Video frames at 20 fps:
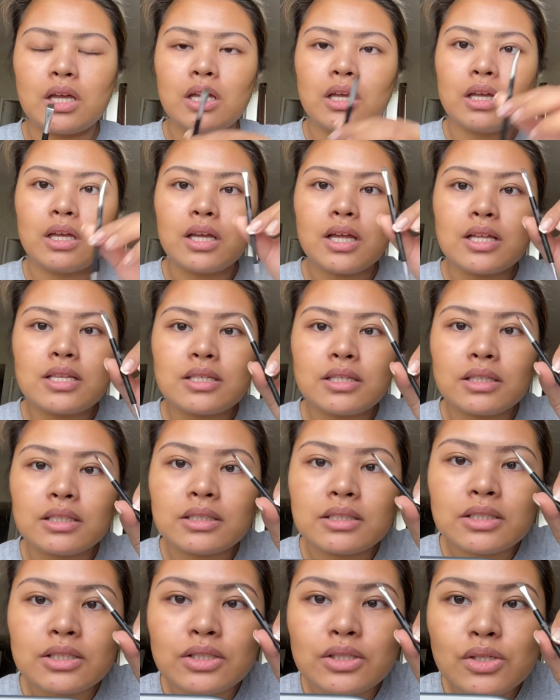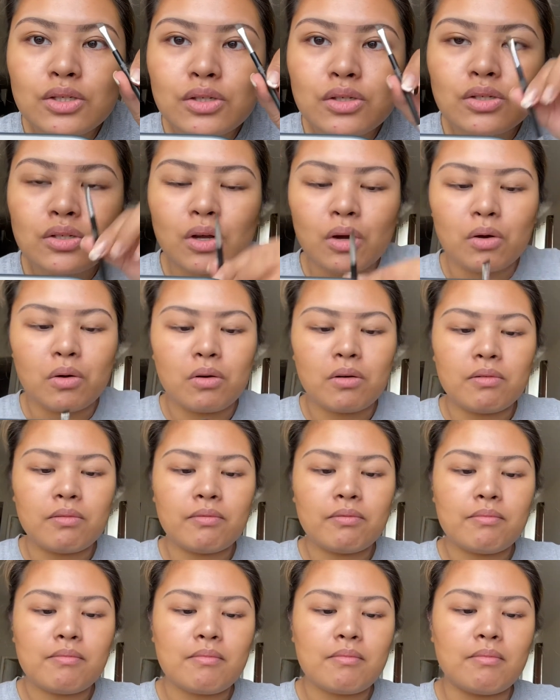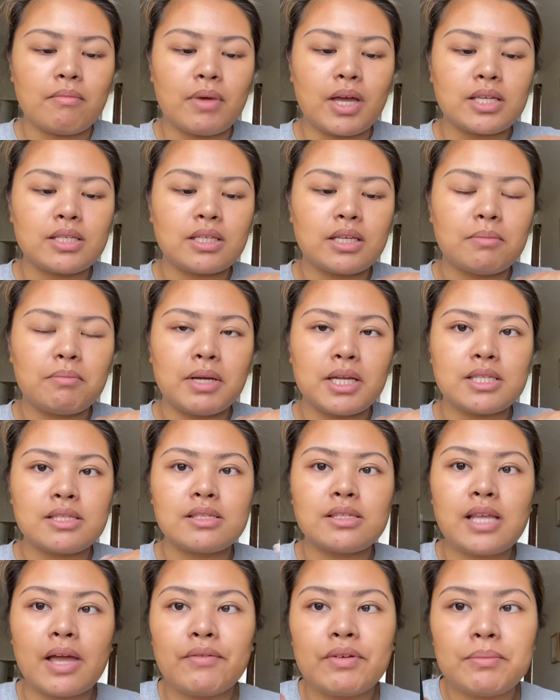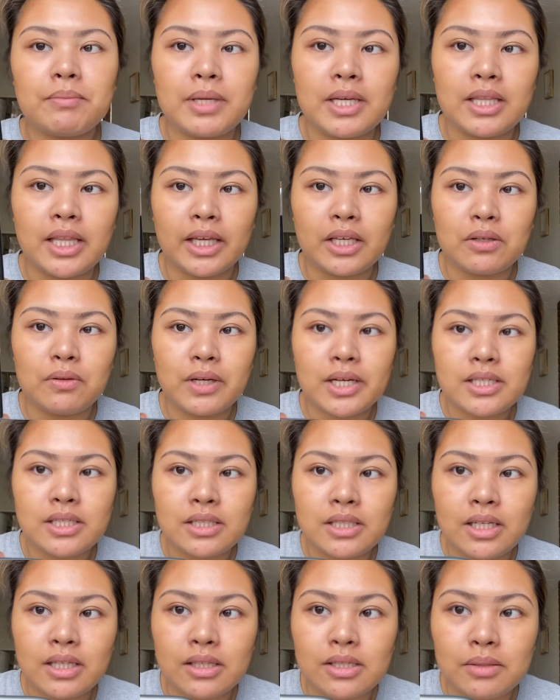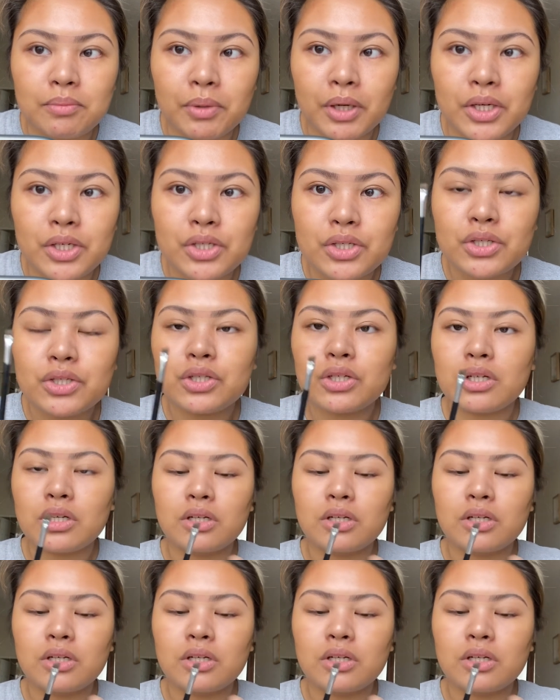it's so messy, but 7B, like you guys need this brush.